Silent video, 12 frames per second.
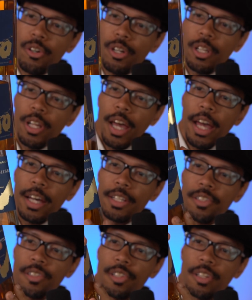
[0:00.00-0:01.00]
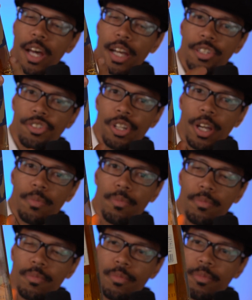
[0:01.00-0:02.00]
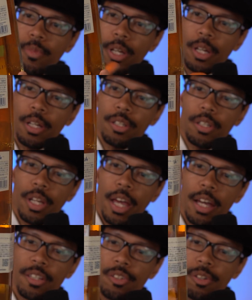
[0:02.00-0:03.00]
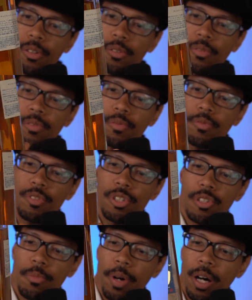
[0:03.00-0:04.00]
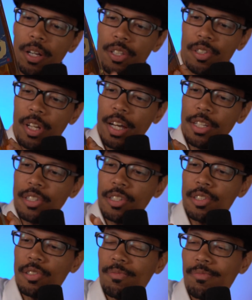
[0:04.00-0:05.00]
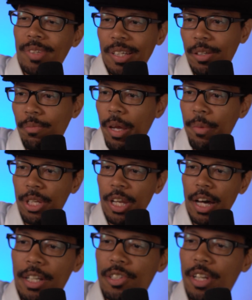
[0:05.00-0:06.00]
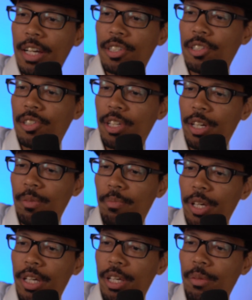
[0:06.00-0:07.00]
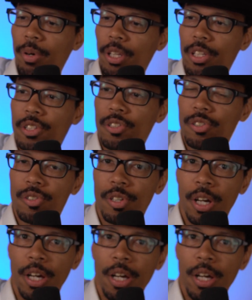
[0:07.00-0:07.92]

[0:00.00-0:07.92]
good in the hands. It's a nice shaped decanter, just about as nice as, maybe as nice as the Hibiki, but this is